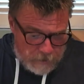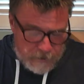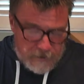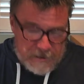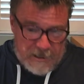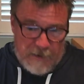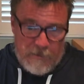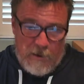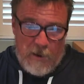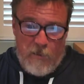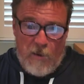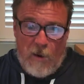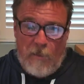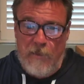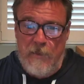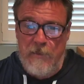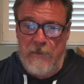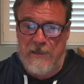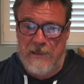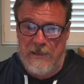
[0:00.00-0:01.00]
So my
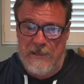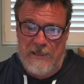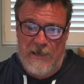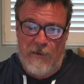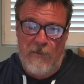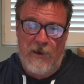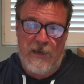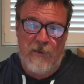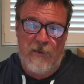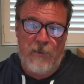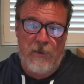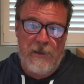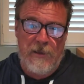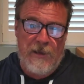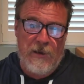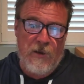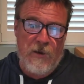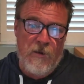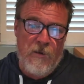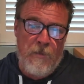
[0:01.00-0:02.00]
problem's systemic and
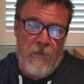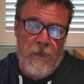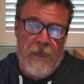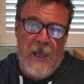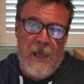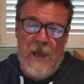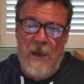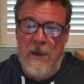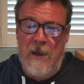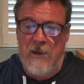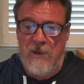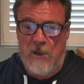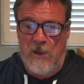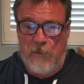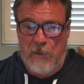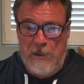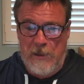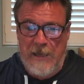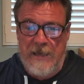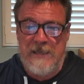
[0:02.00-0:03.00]
political. The
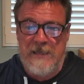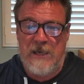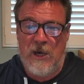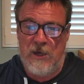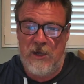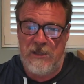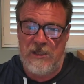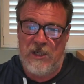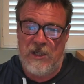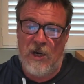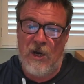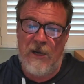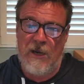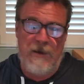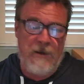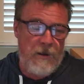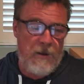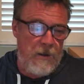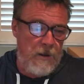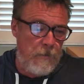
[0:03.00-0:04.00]
police are on
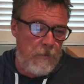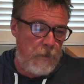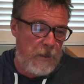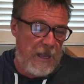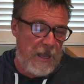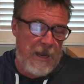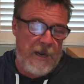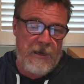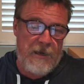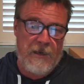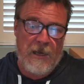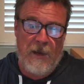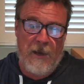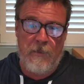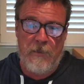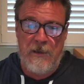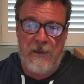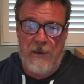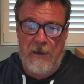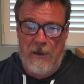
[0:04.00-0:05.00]
side, and
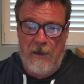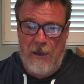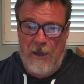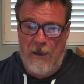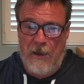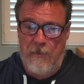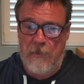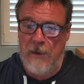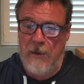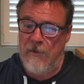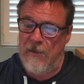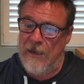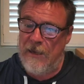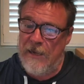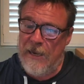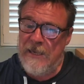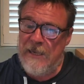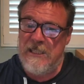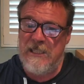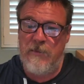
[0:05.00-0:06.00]
there
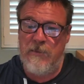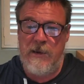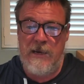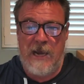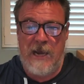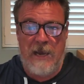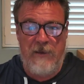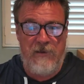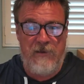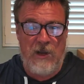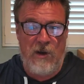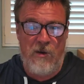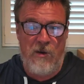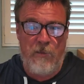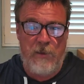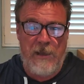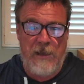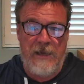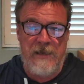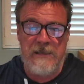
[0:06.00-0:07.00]
needs to be an AVO in
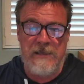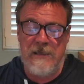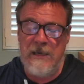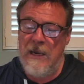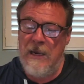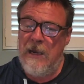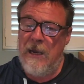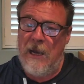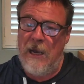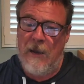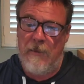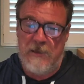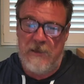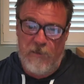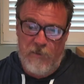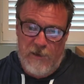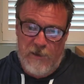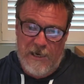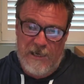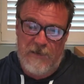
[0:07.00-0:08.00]
place to
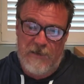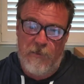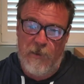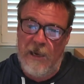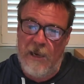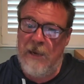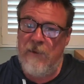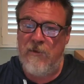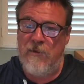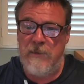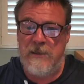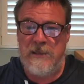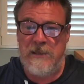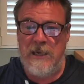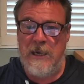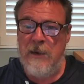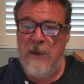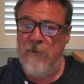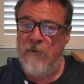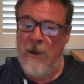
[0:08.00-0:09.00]
protect me from
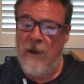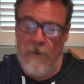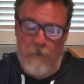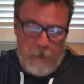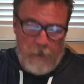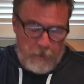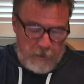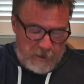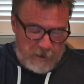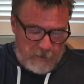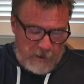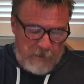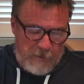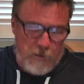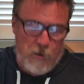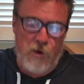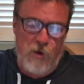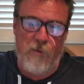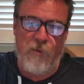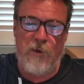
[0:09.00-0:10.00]
Steve, but the
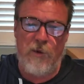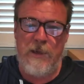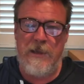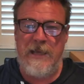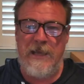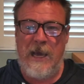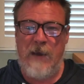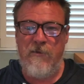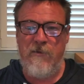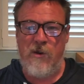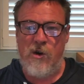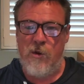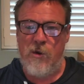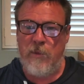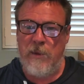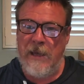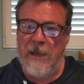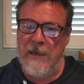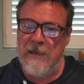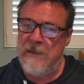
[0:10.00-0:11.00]
people who are putting the AVO in
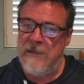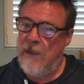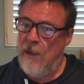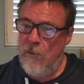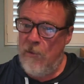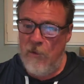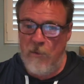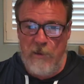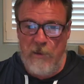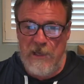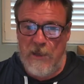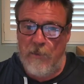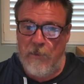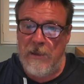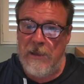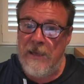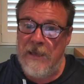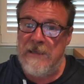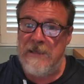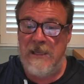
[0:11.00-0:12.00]
place will be the
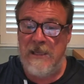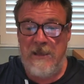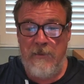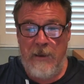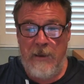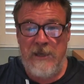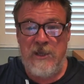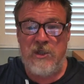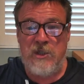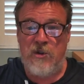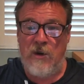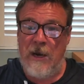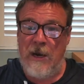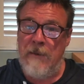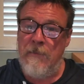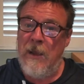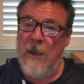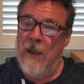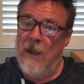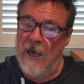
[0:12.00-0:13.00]
police and the
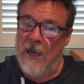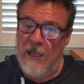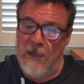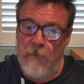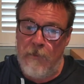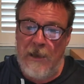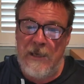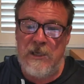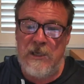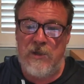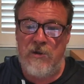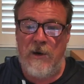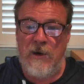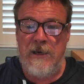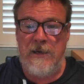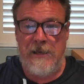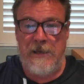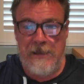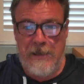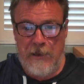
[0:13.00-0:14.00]
magistrate and
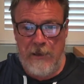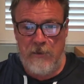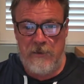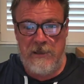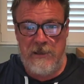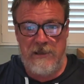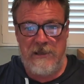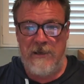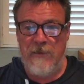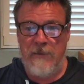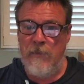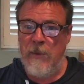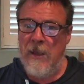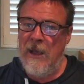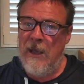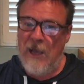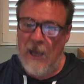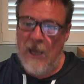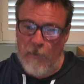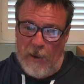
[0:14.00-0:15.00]
the legal system
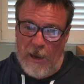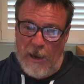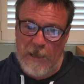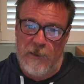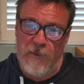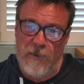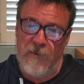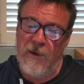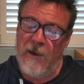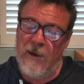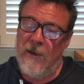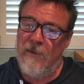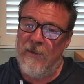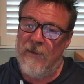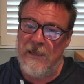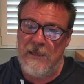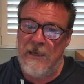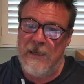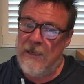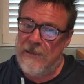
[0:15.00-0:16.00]
are part of
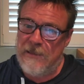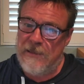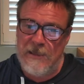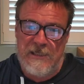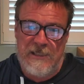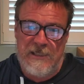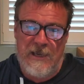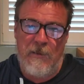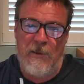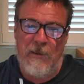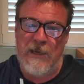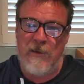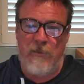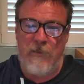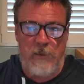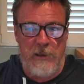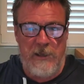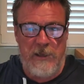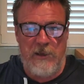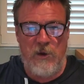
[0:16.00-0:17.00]
this systemic and
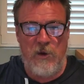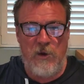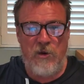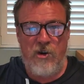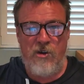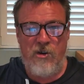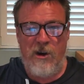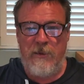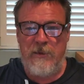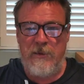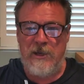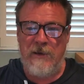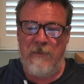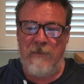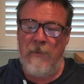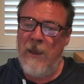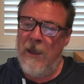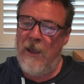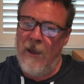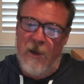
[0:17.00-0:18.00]
political
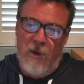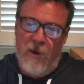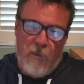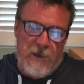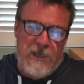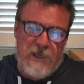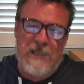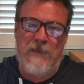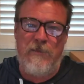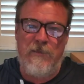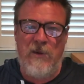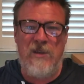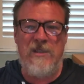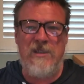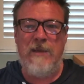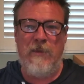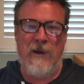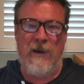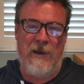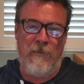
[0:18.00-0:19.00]
corruption which is
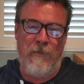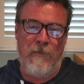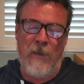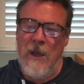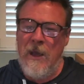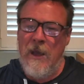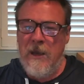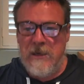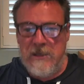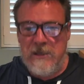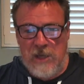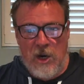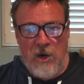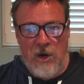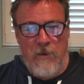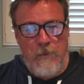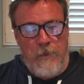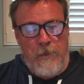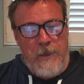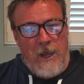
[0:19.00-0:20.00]
abusing me.
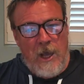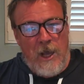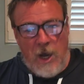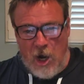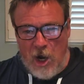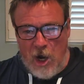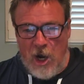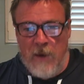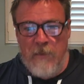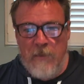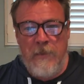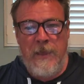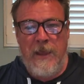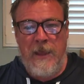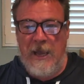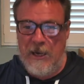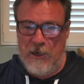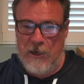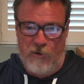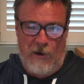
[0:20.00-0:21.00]
So I'm
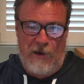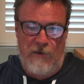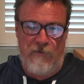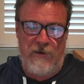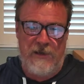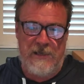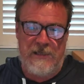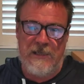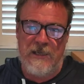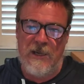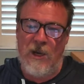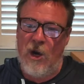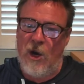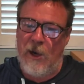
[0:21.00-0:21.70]
at great risk.